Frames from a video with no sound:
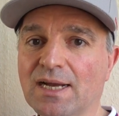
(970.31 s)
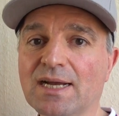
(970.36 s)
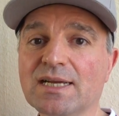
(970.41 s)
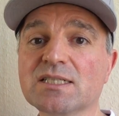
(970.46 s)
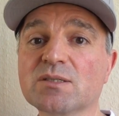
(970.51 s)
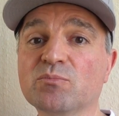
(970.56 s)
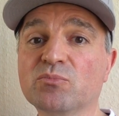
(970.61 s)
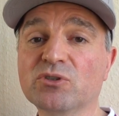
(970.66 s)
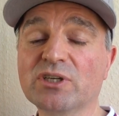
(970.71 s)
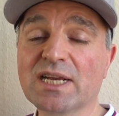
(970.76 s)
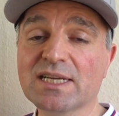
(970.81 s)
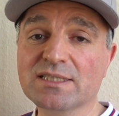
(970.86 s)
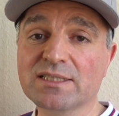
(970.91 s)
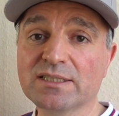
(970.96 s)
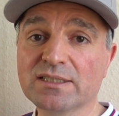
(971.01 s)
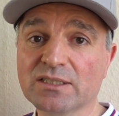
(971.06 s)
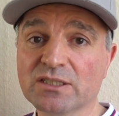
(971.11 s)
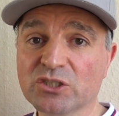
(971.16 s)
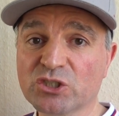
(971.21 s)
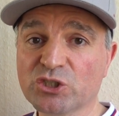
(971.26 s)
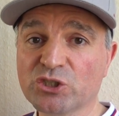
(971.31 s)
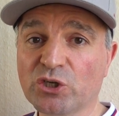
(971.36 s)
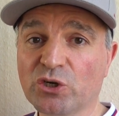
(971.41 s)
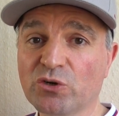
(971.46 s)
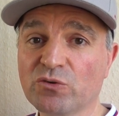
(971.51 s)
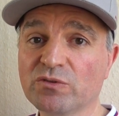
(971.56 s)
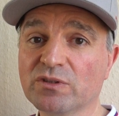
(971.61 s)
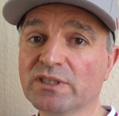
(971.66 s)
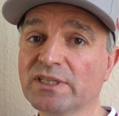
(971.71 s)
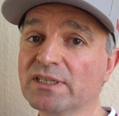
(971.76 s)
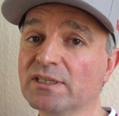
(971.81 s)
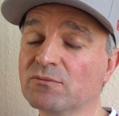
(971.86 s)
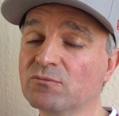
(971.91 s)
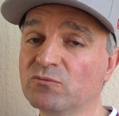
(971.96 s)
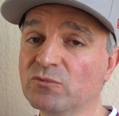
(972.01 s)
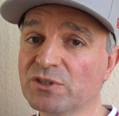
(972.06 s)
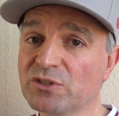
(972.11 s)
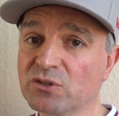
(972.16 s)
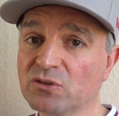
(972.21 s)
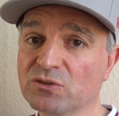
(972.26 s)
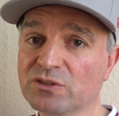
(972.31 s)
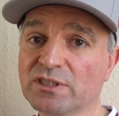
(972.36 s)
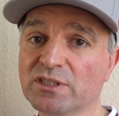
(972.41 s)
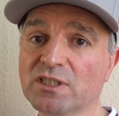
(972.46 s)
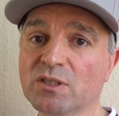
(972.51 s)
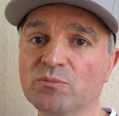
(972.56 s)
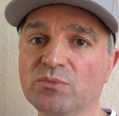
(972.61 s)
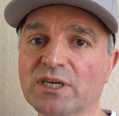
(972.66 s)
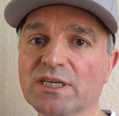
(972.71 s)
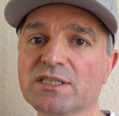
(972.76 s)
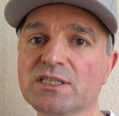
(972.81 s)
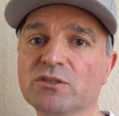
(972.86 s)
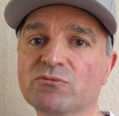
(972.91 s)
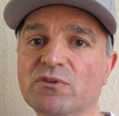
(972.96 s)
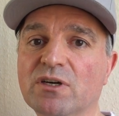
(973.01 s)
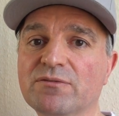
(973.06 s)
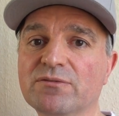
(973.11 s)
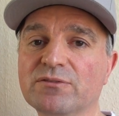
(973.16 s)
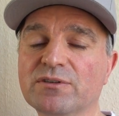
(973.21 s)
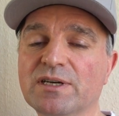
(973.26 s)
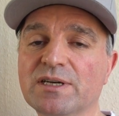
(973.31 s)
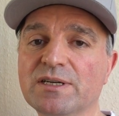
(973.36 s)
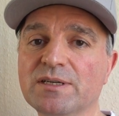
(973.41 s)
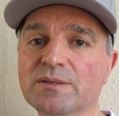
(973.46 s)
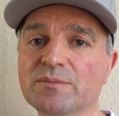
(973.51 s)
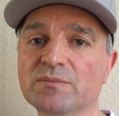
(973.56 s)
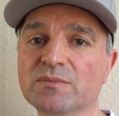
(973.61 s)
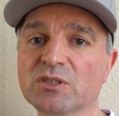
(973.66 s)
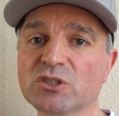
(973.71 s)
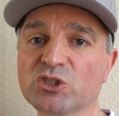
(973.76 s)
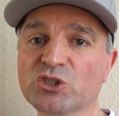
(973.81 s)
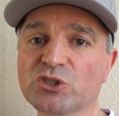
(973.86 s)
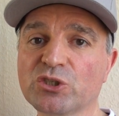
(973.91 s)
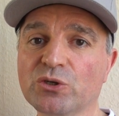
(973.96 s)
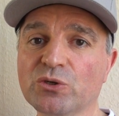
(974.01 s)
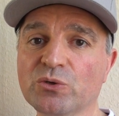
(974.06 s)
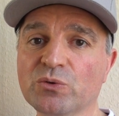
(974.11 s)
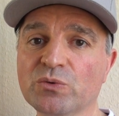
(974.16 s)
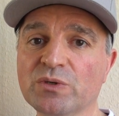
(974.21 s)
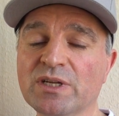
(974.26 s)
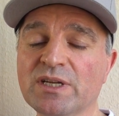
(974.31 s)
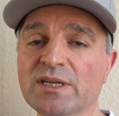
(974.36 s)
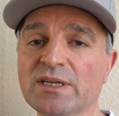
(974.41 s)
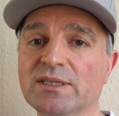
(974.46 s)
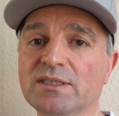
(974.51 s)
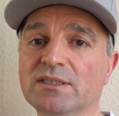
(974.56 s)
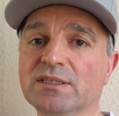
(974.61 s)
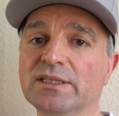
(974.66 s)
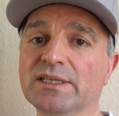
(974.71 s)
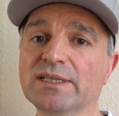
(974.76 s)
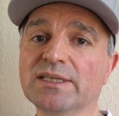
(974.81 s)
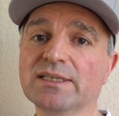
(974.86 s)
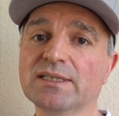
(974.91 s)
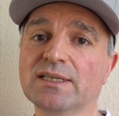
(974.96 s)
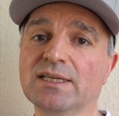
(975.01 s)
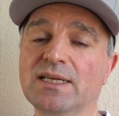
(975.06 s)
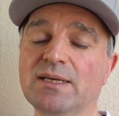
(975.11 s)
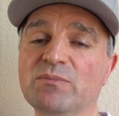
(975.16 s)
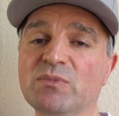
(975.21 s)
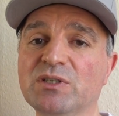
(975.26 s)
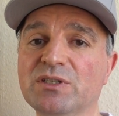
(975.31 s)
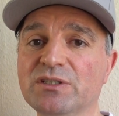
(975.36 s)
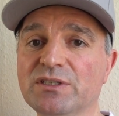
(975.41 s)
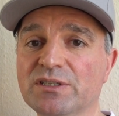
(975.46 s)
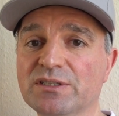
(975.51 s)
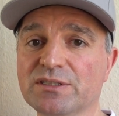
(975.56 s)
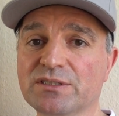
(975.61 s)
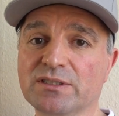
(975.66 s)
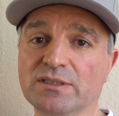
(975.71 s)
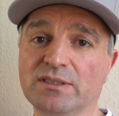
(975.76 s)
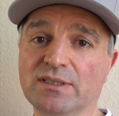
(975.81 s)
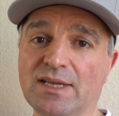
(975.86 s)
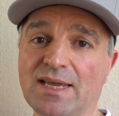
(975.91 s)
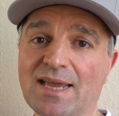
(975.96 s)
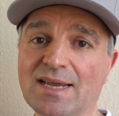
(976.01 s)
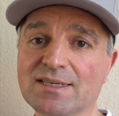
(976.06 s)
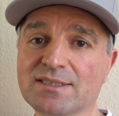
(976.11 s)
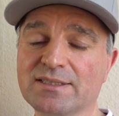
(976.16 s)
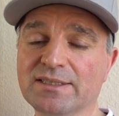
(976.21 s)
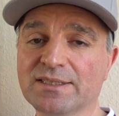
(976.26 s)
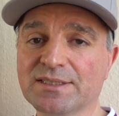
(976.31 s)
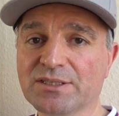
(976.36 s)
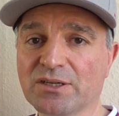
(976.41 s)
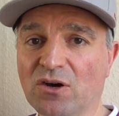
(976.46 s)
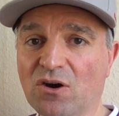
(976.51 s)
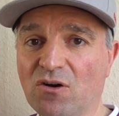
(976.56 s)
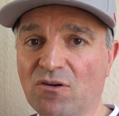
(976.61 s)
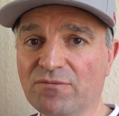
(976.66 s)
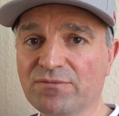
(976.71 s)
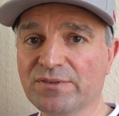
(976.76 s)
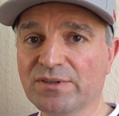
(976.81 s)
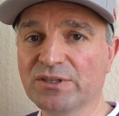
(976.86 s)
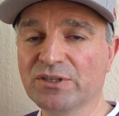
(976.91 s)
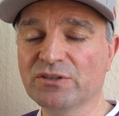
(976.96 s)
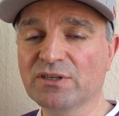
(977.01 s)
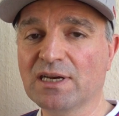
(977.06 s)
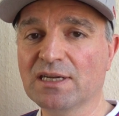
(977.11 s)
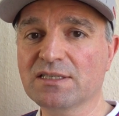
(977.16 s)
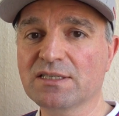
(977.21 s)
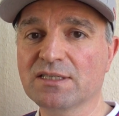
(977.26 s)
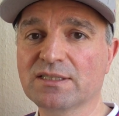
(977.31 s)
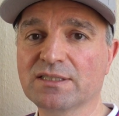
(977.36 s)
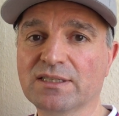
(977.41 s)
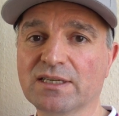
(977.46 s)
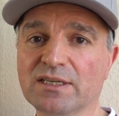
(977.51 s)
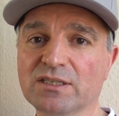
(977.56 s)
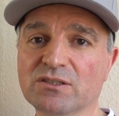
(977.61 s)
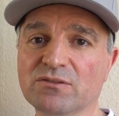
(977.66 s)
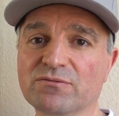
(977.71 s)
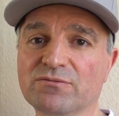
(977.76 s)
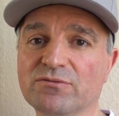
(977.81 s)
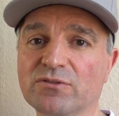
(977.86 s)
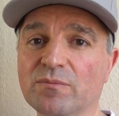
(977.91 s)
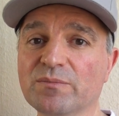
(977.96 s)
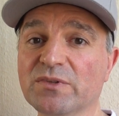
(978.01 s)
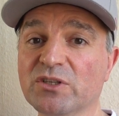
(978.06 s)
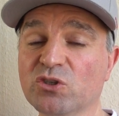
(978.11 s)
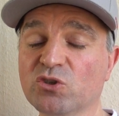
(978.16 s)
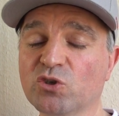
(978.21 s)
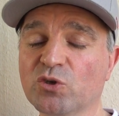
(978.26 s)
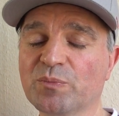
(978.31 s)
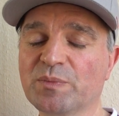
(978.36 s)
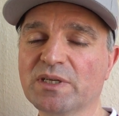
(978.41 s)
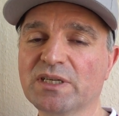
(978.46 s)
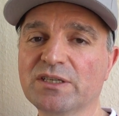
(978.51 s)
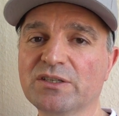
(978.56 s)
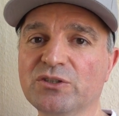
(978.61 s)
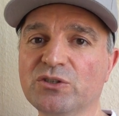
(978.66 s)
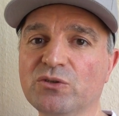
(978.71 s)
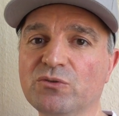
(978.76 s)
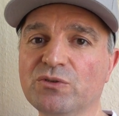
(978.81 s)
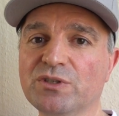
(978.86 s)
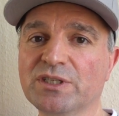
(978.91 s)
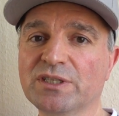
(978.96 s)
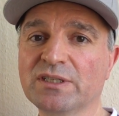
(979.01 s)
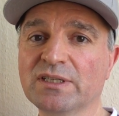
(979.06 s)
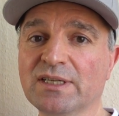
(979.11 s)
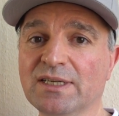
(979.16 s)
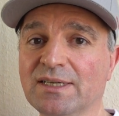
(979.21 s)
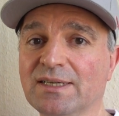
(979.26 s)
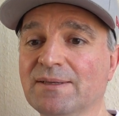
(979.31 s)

As Brexit has shown, the result in the Brexit referendum has shown, the imminent exit of the United Kingdom from the European Union,